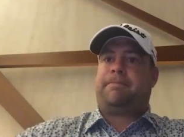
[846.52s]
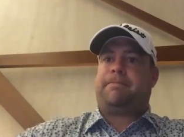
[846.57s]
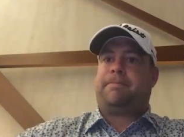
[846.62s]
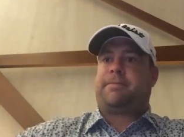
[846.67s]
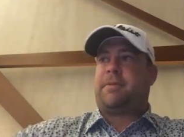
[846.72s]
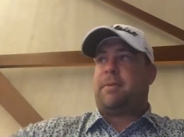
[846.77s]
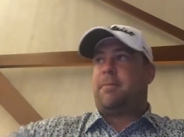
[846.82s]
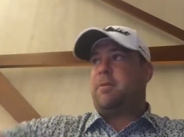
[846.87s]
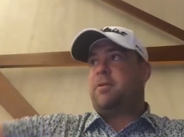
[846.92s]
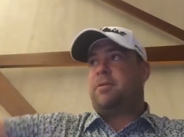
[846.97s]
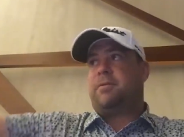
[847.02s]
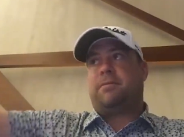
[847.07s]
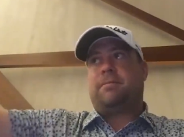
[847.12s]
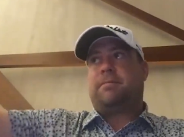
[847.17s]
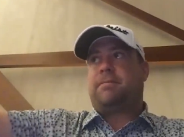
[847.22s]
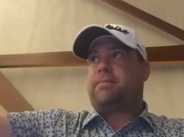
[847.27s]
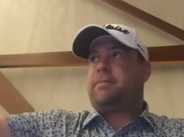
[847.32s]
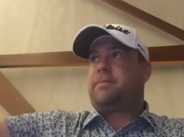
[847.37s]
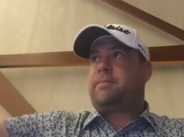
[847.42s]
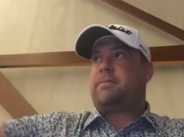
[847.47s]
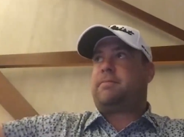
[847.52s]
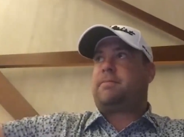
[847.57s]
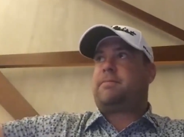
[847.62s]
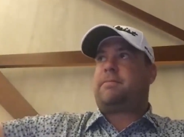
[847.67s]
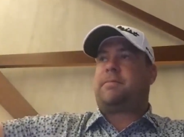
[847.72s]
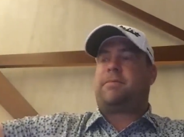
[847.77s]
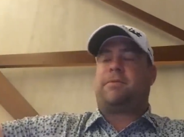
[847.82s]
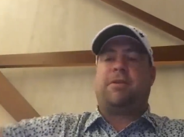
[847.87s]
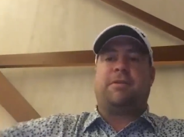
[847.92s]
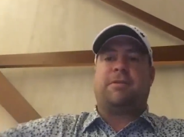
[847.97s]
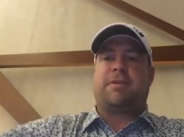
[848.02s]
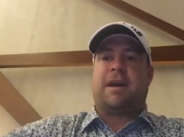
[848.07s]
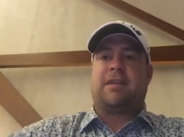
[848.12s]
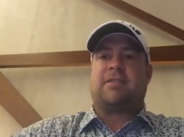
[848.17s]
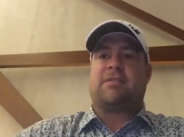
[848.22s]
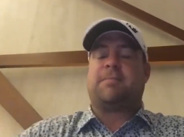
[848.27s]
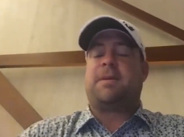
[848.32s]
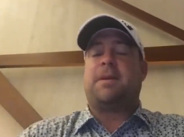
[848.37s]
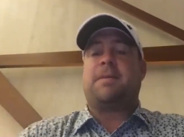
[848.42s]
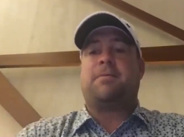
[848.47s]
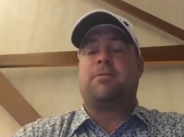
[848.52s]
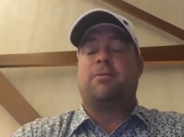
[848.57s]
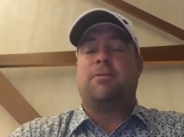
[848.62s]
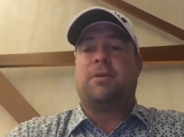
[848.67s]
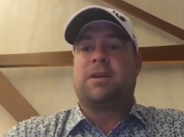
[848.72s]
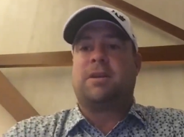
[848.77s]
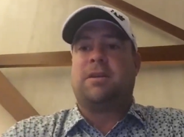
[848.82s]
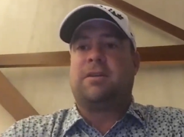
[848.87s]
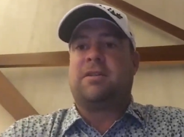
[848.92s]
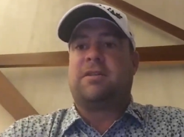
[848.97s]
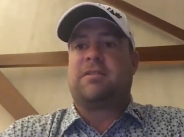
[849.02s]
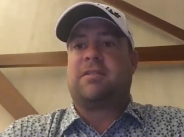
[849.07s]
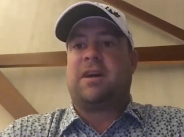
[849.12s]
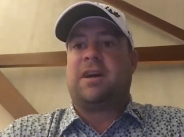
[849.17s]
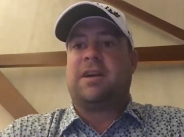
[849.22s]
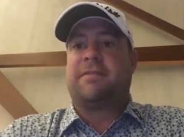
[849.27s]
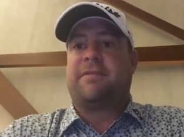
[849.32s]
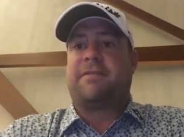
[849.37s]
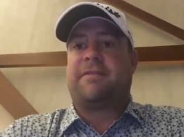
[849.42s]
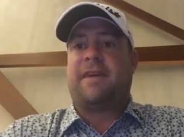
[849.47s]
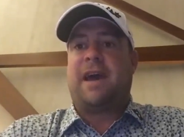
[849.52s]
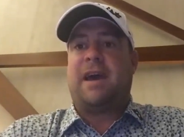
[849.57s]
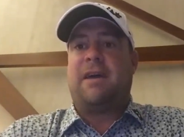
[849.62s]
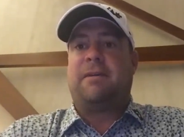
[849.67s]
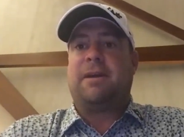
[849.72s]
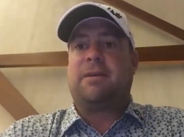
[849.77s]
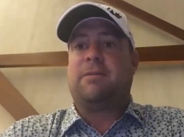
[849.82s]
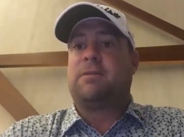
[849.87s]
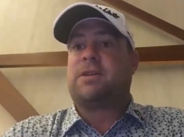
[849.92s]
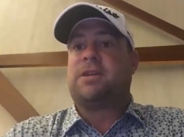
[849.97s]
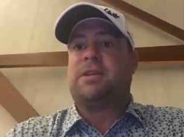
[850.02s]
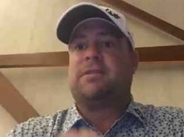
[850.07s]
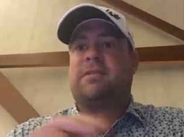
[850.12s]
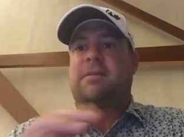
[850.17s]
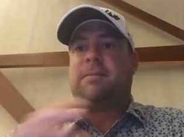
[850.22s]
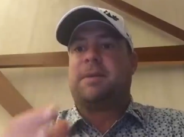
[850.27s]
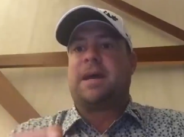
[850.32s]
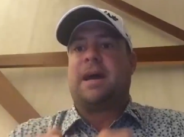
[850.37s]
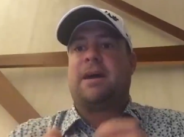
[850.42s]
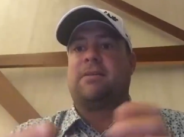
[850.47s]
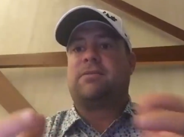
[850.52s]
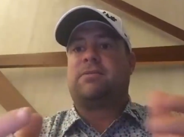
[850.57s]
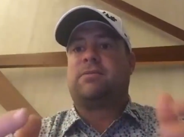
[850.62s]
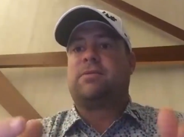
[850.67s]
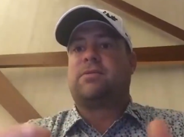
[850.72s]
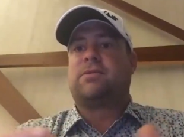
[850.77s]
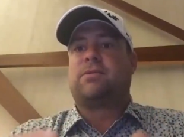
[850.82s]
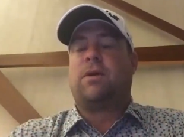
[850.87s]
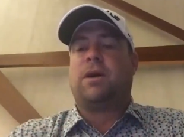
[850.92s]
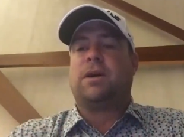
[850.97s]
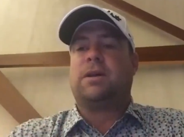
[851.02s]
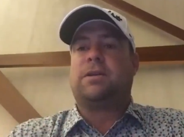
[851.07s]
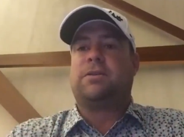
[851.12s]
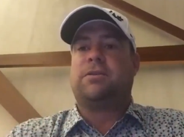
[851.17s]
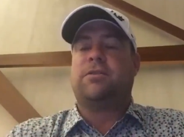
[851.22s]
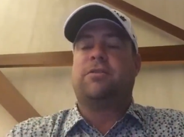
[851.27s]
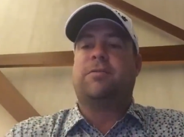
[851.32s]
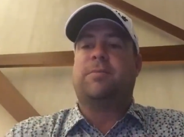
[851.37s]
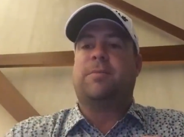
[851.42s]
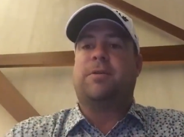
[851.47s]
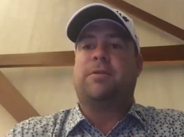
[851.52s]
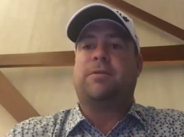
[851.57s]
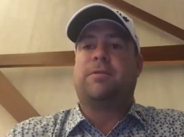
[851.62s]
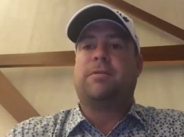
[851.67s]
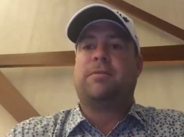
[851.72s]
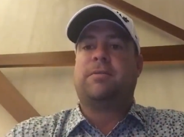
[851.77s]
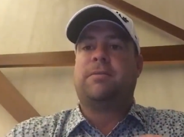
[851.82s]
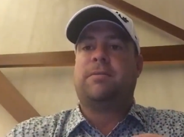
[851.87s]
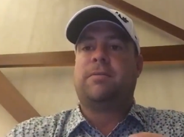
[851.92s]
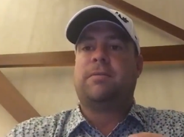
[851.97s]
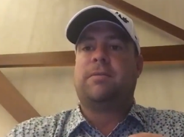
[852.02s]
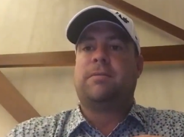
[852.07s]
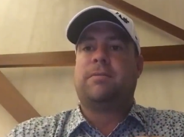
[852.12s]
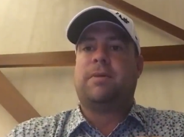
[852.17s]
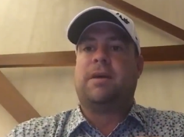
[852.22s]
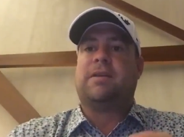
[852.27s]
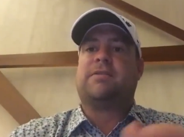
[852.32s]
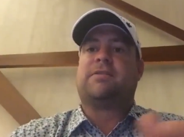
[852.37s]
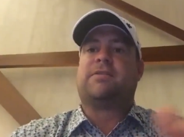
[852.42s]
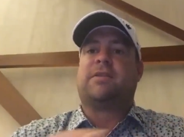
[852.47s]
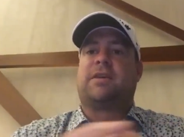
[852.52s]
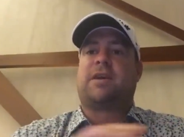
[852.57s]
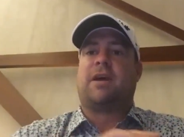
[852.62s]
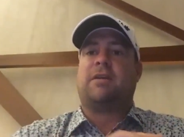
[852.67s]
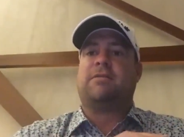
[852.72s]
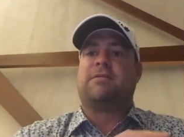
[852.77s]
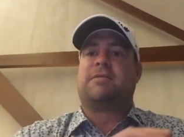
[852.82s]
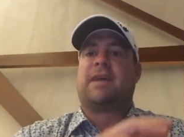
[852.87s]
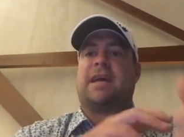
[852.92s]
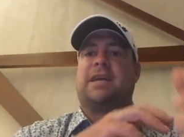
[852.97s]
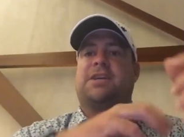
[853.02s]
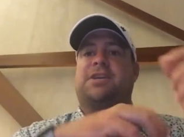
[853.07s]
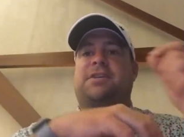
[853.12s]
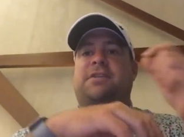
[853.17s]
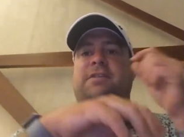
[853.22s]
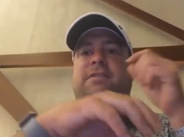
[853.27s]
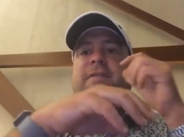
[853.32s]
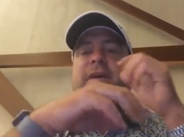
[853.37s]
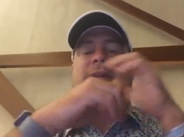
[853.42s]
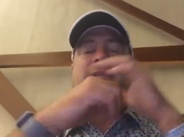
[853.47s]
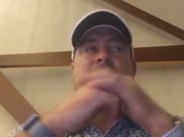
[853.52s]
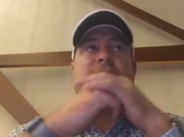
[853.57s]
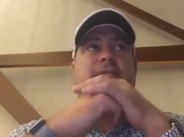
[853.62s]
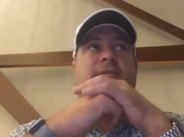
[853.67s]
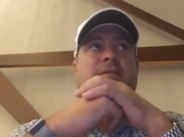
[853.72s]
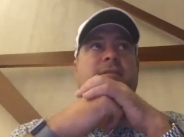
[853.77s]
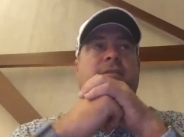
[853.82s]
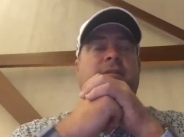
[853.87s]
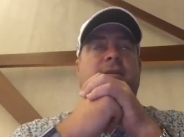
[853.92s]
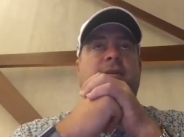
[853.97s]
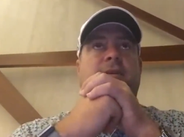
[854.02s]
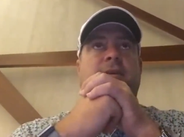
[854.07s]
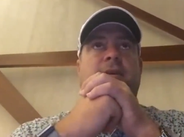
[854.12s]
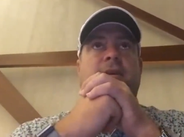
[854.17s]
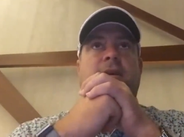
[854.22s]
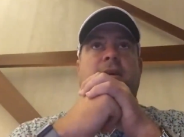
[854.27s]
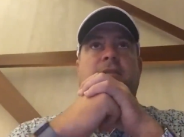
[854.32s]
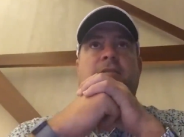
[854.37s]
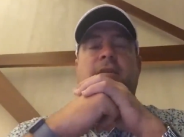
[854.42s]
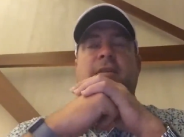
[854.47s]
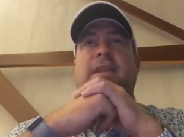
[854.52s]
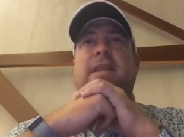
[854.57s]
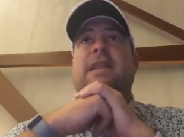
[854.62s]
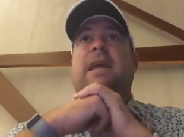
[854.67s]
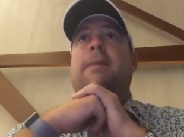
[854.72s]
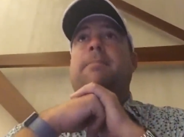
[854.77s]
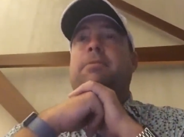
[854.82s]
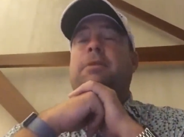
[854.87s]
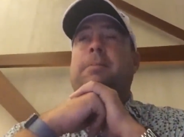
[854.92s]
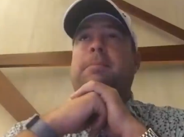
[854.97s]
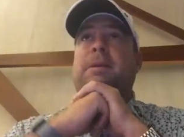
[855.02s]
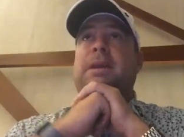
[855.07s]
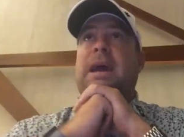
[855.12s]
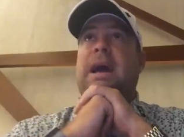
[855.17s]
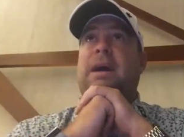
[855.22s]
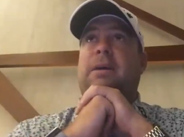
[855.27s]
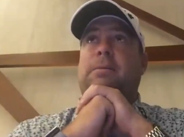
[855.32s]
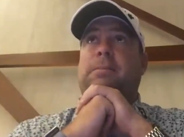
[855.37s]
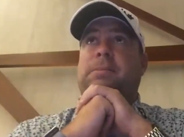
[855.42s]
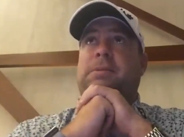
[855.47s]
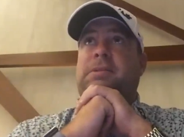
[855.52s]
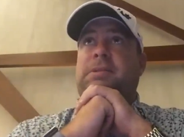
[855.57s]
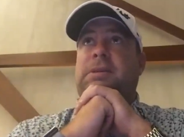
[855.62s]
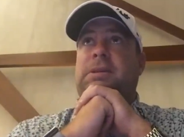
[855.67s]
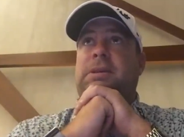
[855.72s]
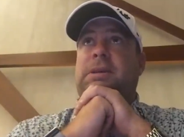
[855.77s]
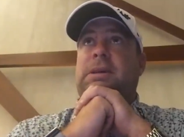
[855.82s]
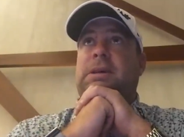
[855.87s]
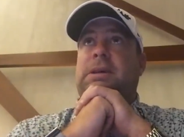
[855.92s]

someone 2,000 people walking along the side of a fairway watching someone else was quite normal. Yeah. Whereas the co-sanctions events, so I think that probably helped.